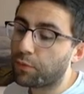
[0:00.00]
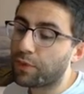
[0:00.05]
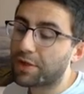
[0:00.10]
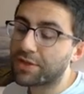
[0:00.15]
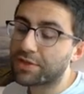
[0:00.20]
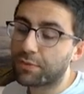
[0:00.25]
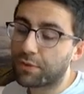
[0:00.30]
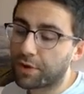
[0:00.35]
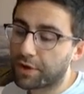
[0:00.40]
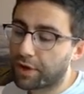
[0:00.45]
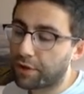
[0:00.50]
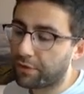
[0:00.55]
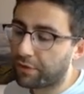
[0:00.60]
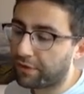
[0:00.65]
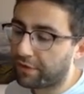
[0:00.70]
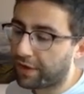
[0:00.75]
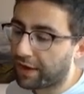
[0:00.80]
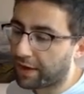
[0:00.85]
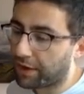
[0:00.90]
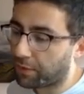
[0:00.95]
had to work out the
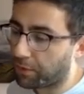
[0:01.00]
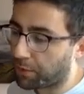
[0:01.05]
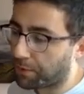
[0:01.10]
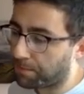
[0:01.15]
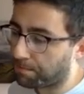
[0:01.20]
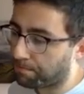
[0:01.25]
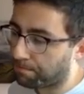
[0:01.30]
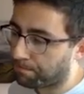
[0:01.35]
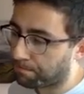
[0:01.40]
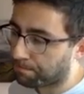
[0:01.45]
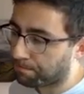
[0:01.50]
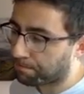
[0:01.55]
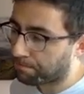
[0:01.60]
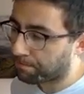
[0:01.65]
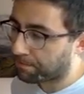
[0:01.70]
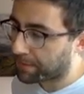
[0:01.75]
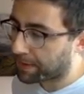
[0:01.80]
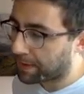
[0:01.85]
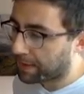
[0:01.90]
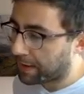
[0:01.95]
second one.
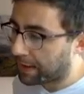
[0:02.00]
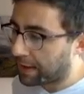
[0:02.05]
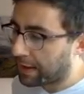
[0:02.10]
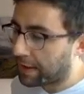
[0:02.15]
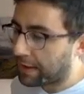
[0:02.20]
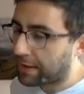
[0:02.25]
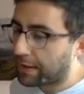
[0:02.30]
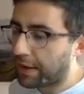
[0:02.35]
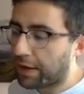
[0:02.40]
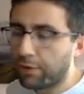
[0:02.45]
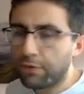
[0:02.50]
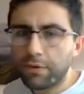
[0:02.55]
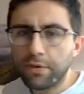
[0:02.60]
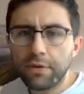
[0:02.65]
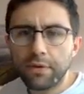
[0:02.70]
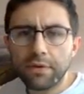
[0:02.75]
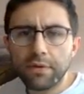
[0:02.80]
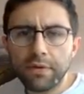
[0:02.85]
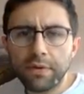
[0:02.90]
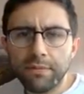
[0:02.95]
Now,
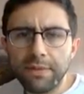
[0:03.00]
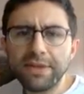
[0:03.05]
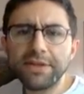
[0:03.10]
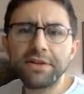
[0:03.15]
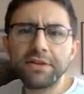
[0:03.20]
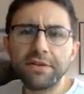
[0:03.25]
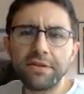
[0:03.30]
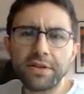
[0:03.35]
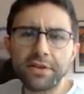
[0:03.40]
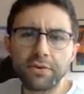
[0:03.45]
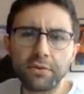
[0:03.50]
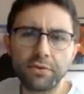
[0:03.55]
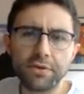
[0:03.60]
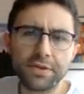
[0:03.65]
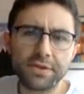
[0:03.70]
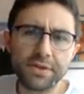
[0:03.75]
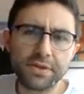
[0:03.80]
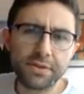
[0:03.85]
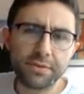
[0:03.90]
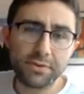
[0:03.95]
immediately they told us
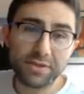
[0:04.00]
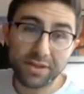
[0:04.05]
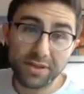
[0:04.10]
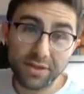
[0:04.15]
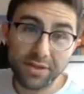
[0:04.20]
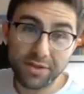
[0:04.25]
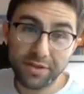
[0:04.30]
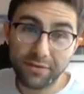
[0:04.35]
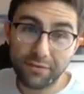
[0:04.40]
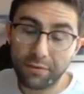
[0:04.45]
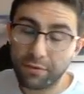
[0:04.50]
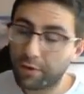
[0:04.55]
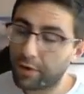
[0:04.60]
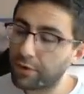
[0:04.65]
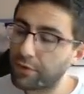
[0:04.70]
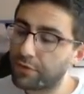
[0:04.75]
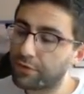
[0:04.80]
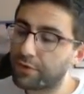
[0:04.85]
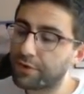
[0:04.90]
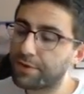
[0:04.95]
it was initially
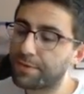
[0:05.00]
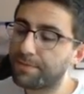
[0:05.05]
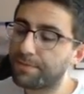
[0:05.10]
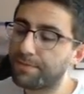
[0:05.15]
400,